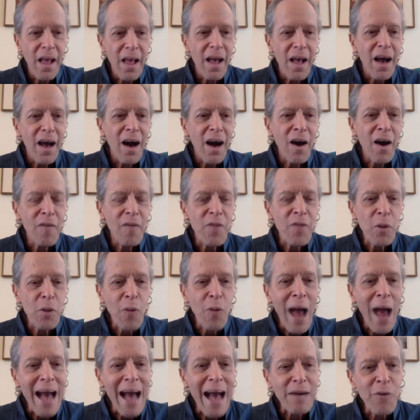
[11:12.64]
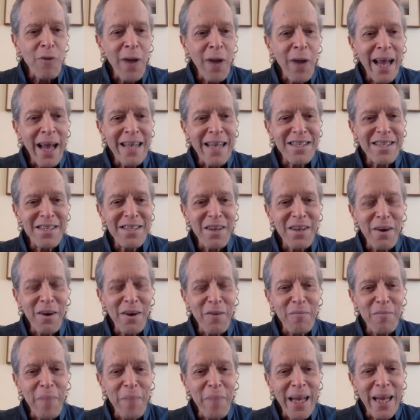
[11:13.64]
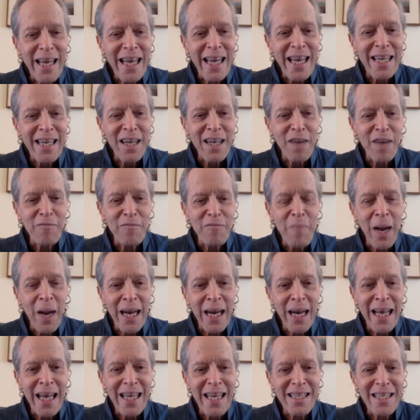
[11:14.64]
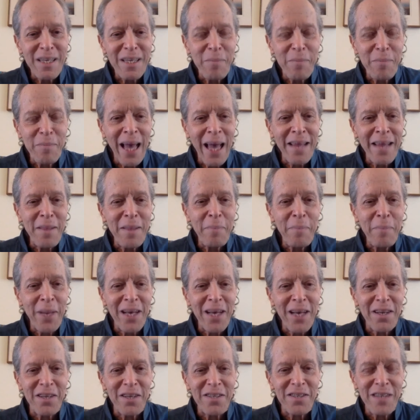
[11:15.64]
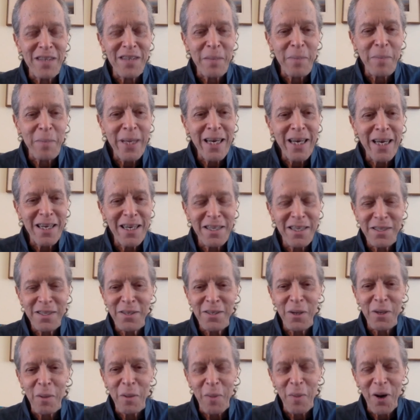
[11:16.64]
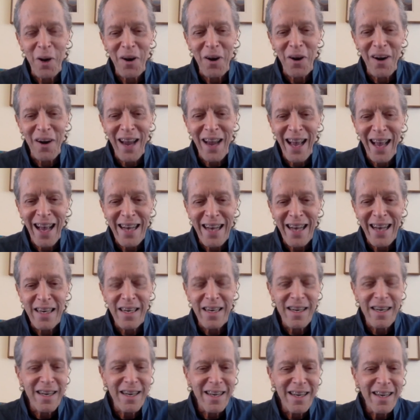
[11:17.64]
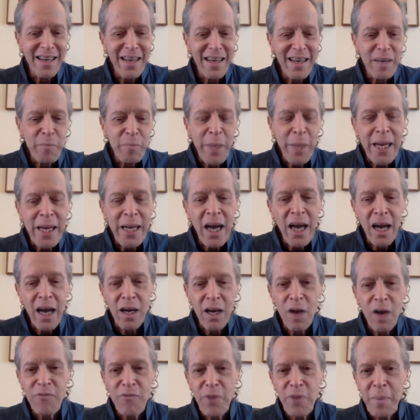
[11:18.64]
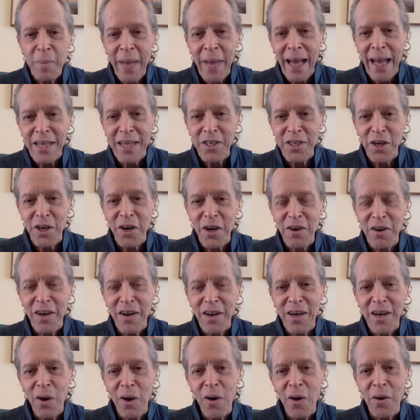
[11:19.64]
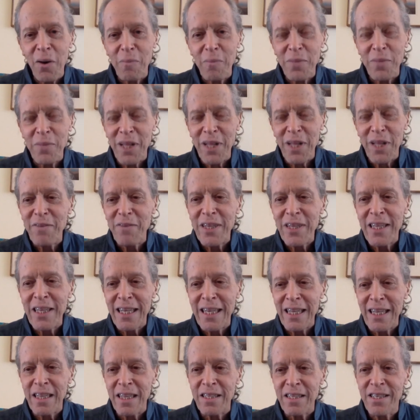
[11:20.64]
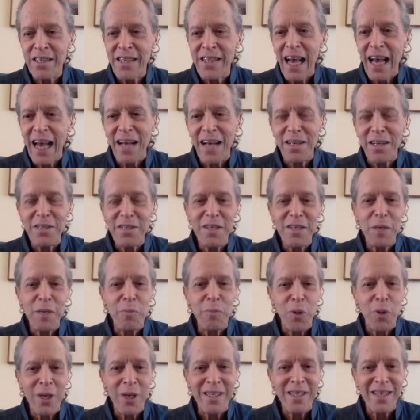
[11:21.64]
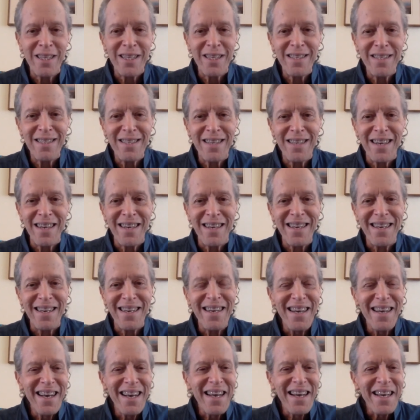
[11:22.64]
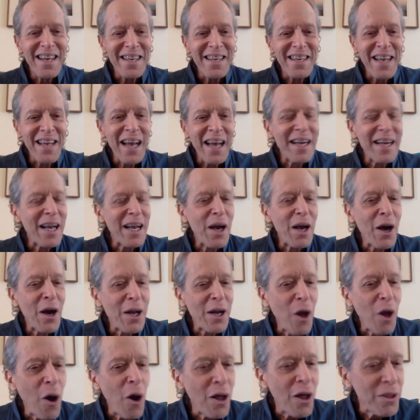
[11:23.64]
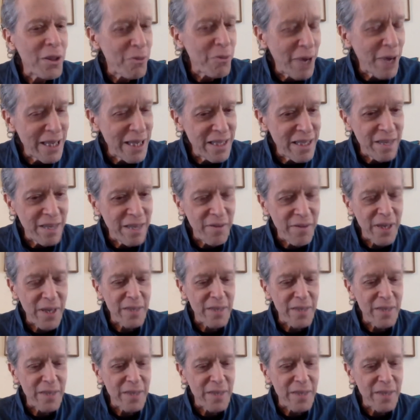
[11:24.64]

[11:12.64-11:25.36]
of the rat race of making enough money to pay the bills and be a consumer and be cut off from nature and live in little cells and prisons and all the rest of it.